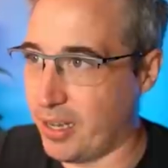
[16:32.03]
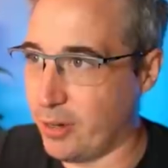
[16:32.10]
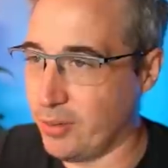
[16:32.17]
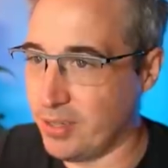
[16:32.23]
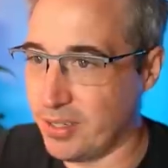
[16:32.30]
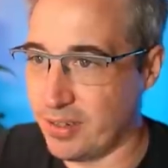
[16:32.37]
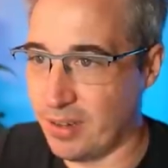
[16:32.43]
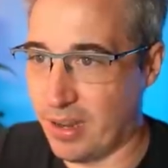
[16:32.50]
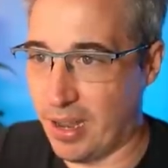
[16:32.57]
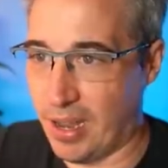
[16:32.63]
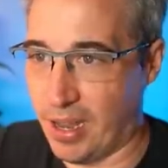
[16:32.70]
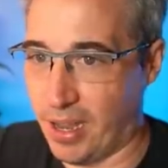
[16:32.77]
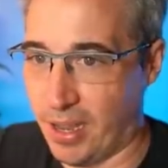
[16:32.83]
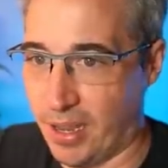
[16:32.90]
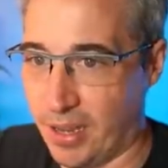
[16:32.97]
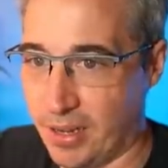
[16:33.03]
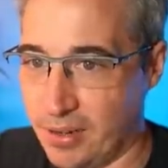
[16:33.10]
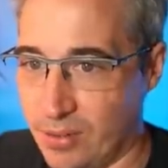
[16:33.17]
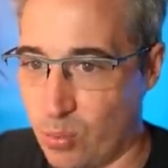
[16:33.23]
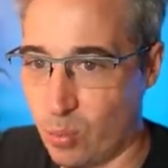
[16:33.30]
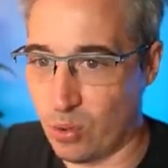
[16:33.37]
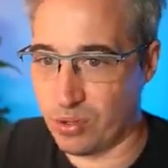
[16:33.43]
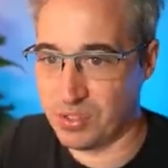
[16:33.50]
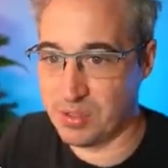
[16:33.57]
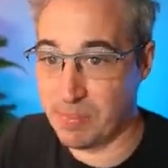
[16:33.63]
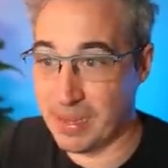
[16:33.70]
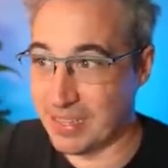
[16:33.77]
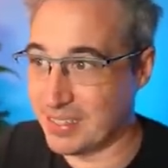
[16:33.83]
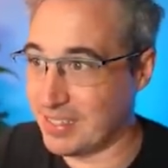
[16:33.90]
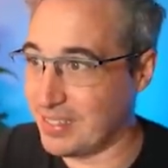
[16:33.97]
out. And world's
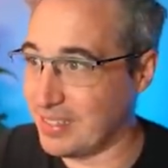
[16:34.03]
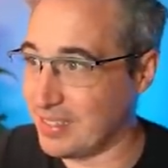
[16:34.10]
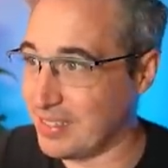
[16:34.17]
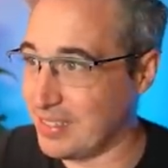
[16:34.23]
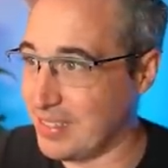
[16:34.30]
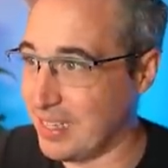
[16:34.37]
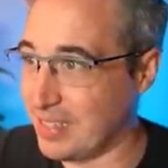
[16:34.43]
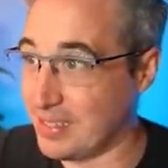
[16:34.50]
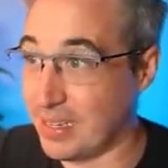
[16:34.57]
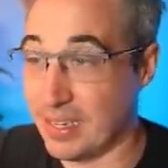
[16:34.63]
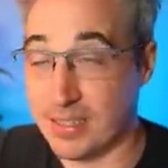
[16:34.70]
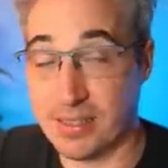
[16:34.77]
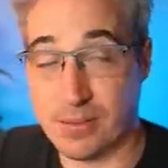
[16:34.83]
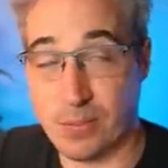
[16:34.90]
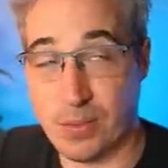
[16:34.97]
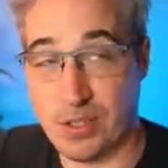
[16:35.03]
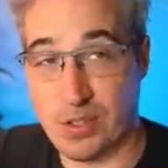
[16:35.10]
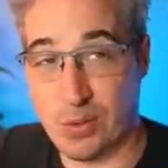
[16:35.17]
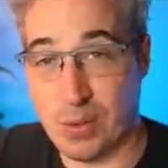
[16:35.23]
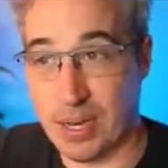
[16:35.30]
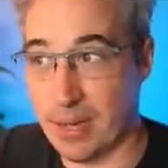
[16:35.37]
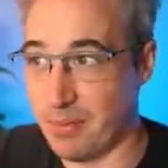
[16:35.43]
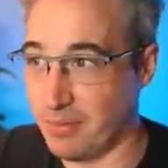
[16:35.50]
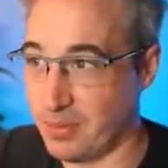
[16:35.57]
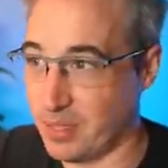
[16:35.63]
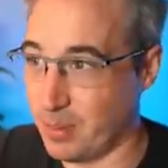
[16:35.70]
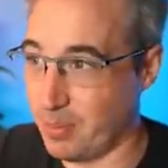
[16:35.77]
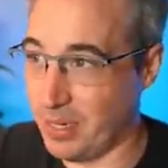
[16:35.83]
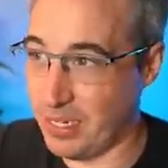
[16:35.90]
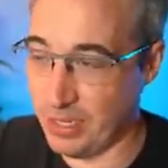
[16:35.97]
best CSS, we do have
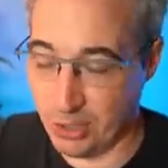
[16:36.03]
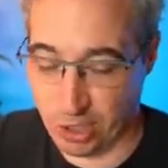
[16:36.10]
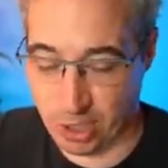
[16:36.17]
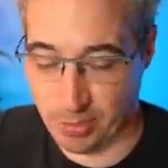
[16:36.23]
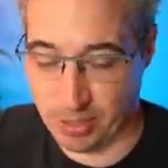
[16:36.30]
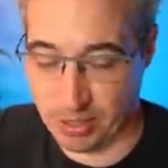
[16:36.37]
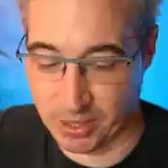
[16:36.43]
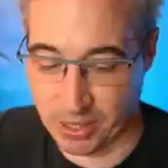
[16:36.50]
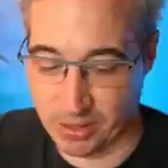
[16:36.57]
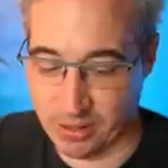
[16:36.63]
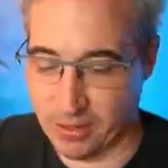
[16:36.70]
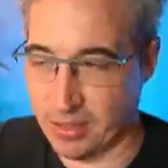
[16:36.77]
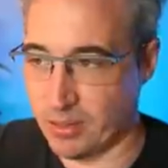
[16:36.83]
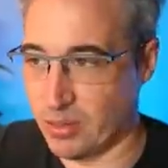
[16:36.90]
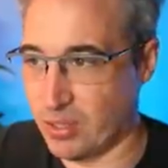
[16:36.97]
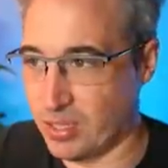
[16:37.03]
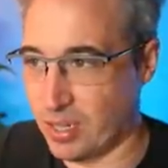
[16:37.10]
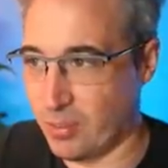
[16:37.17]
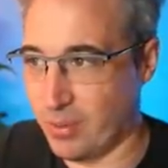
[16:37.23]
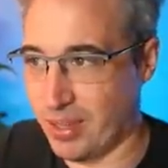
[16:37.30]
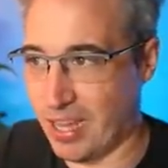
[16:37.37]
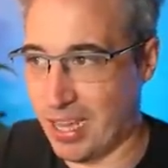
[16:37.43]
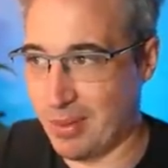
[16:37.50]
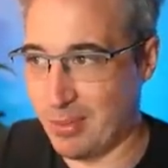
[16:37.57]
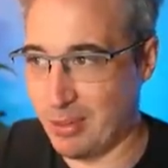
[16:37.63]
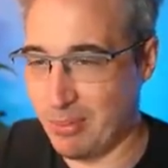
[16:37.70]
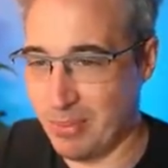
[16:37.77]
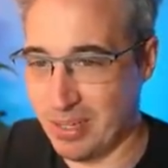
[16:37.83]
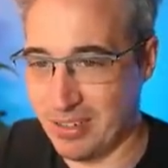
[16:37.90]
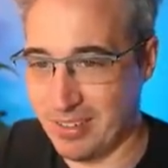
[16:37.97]
some HTML here. This is done with
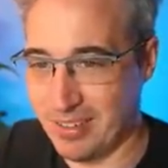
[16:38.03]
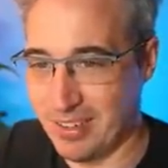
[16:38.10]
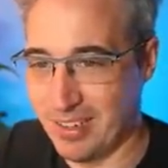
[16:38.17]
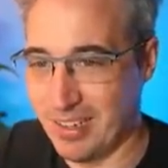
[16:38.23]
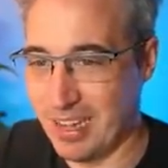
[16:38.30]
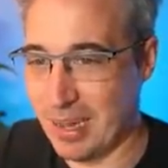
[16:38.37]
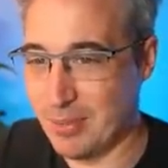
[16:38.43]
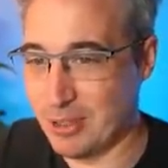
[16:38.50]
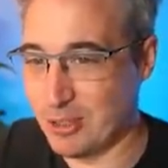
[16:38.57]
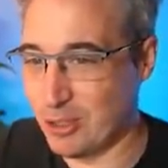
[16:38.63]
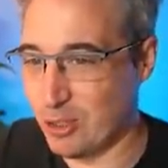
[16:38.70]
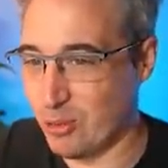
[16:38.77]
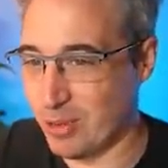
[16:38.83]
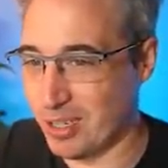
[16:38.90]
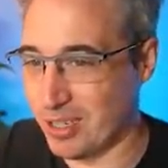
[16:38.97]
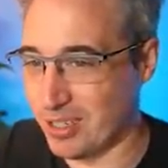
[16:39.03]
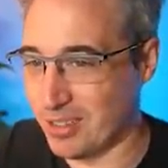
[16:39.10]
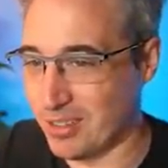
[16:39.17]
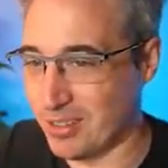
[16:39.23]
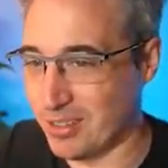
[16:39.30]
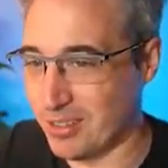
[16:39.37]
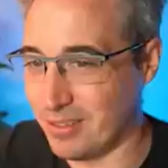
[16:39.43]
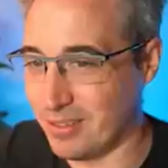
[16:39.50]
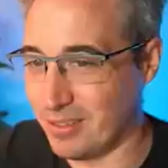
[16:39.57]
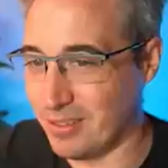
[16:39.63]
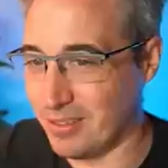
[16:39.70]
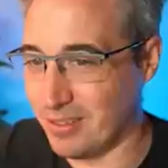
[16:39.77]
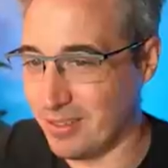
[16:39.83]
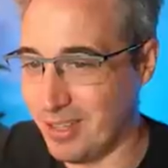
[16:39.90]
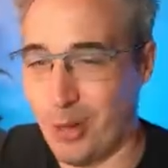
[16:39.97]
Haml, but I'm assuming
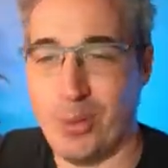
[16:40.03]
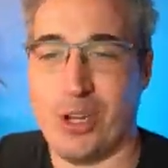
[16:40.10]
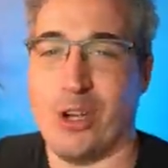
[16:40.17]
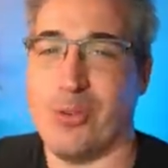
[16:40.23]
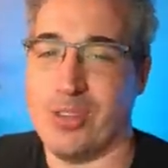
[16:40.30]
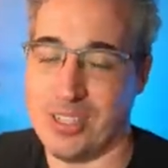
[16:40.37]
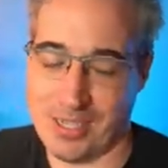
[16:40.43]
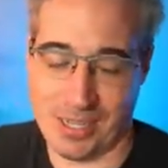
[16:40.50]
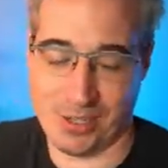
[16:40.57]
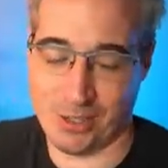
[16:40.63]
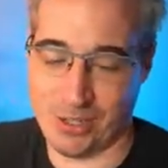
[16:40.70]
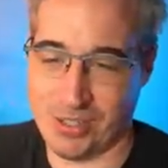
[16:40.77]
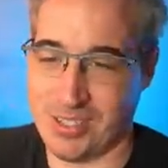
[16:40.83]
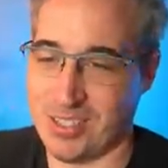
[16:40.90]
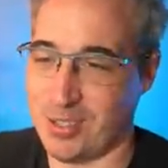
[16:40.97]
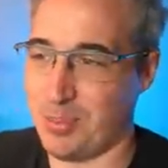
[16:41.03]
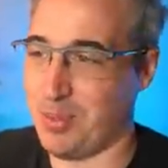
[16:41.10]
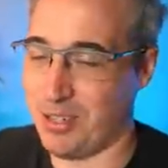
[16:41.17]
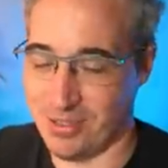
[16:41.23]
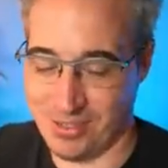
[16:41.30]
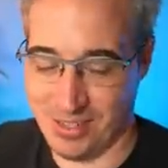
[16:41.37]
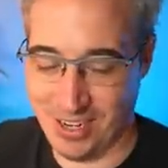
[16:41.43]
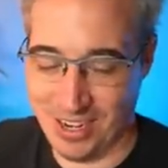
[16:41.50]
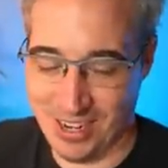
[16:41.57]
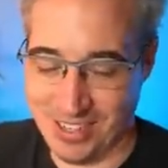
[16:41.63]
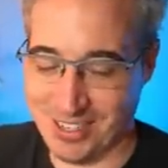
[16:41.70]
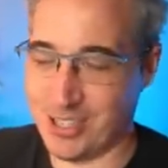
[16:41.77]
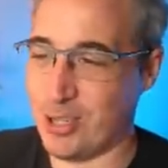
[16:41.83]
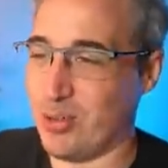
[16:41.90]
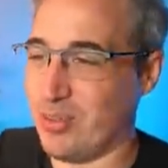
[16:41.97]
there we go, the text just disappears.
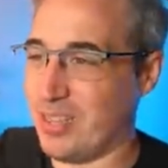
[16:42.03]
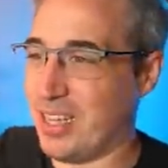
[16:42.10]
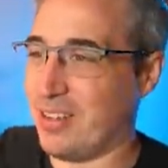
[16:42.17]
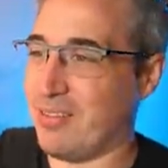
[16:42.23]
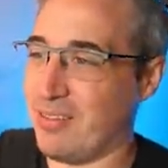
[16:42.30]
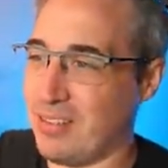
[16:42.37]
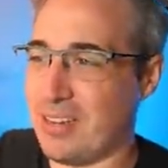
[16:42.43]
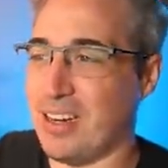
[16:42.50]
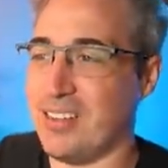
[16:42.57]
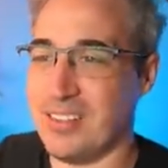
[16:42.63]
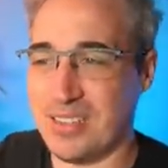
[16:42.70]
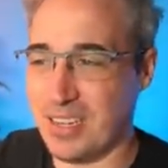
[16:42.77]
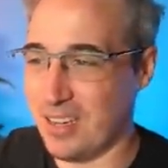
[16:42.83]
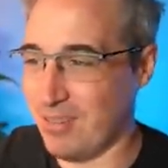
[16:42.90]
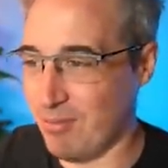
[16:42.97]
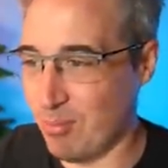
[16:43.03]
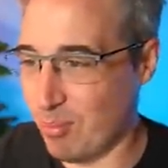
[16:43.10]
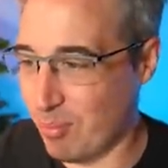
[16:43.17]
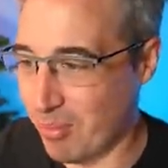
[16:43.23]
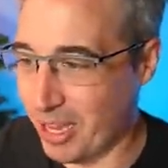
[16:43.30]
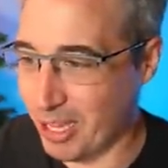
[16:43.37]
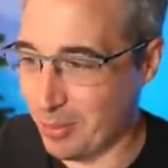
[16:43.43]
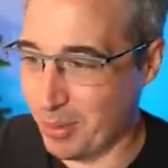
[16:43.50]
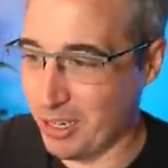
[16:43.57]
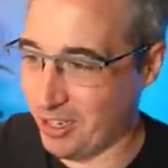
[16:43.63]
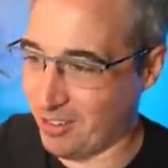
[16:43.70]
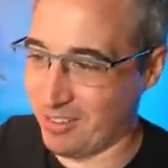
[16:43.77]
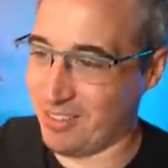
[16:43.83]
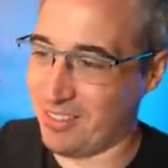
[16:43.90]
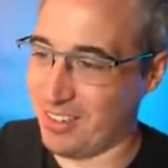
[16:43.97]
So that does, in my
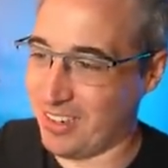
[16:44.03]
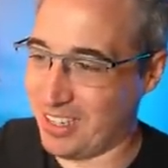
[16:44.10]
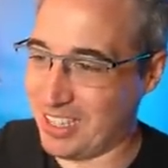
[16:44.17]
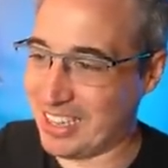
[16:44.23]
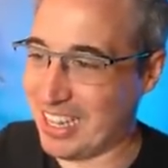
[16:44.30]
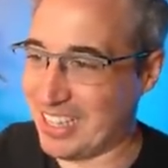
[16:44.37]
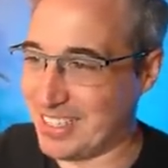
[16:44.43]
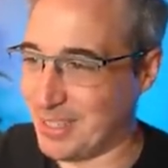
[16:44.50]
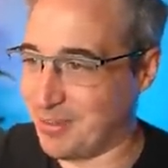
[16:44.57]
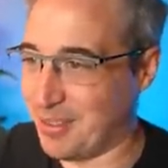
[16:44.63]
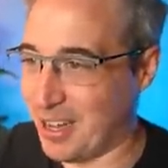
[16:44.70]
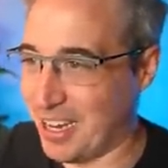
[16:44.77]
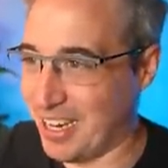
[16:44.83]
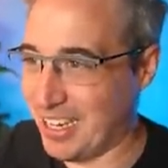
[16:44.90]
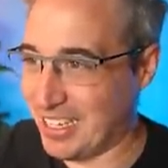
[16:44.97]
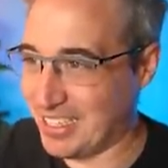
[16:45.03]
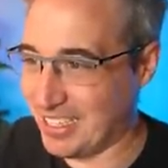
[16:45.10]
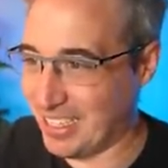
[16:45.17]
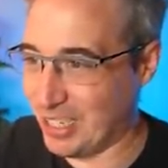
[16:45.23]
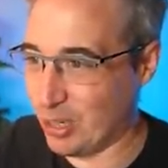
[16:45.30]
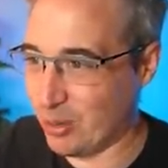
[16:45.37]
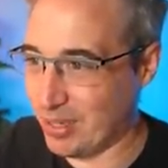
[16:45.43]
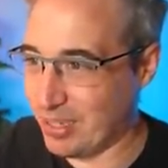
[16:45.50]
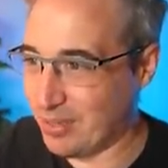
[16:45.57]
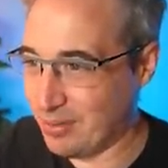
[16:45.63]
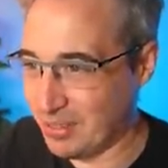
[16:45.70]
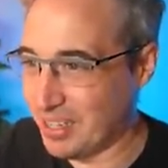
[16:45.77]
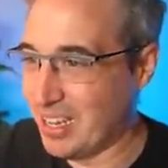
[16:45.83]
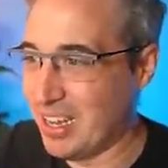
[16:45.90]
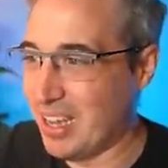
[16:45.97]
opinion, classify as a no div.